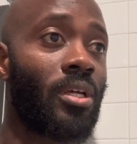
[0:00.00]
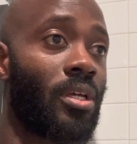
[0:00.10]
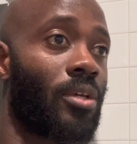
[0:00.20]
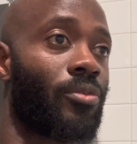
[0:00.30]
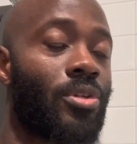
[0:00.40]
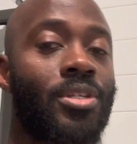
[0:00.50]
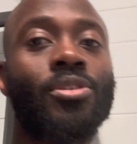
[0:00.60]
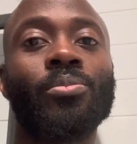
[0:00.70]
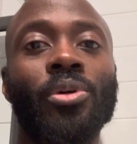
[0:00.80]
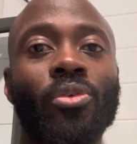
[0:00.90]
If you need to
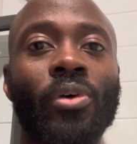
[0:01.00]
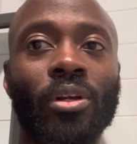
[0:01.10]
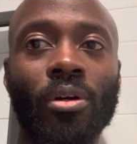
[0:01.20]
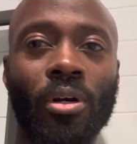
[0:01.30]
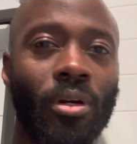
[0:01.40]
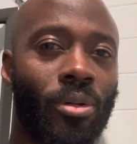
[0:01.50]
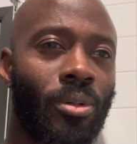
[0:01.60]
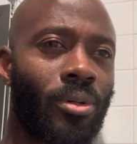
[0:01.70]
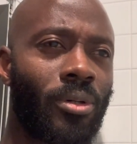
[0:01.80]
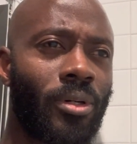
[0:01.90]
put RedGuard
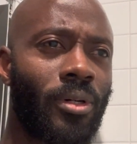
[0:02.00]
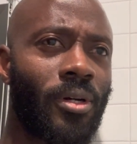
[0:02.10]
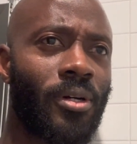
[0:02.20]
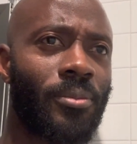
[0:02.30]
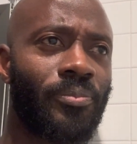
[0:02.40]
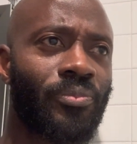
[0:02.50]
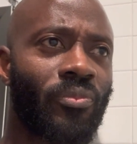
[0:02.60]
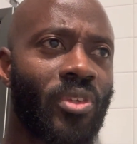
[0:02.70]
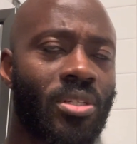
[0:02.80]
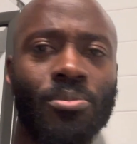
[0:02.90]
or
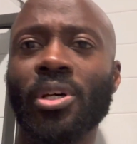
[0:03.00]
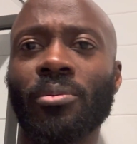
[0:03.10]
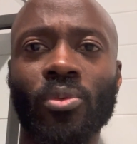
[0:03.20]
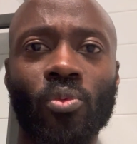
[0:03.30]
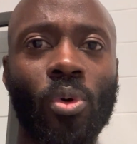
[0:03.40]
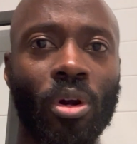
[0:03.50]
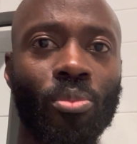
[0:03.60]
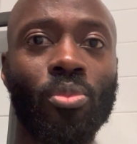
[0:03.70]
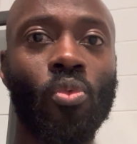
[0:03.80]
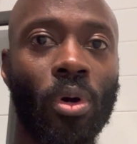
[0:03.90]
some type of
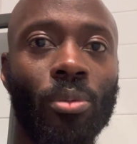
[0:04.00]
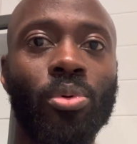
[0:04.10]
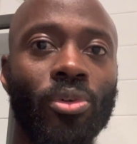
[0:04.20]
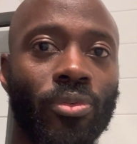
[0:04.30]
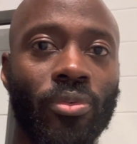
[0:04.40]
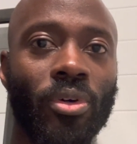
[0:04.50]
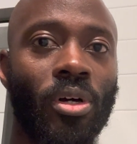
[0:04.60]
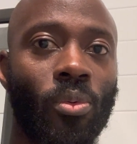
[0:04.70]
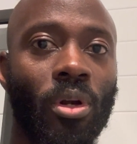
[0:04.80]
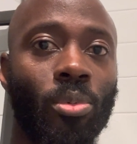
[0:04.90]

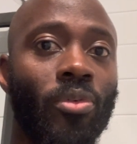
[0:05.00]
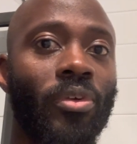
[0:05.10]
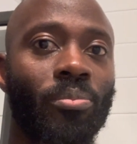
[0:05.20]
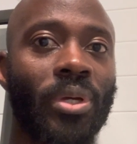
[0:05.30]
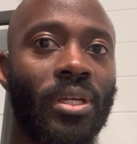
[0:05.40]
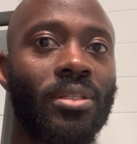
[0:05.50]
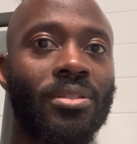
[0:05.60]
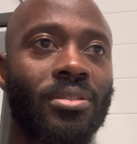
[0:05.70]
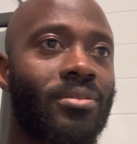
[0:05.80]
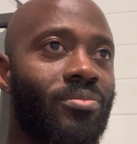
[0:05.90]
waterproofing
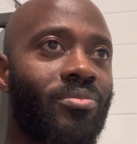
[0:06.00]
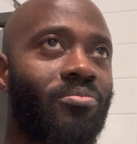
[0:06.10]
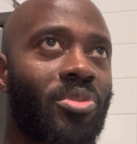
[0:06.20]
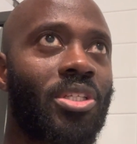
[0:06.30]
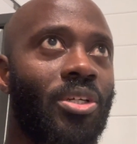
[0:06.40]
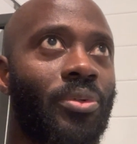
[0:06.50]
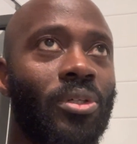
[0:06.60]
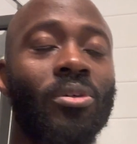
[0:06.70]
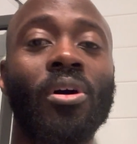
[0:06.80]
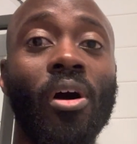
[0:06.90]
paint
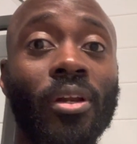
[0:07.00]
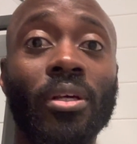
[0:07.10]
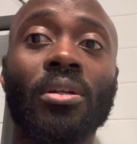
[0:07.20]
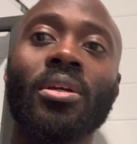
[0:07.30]
material on it,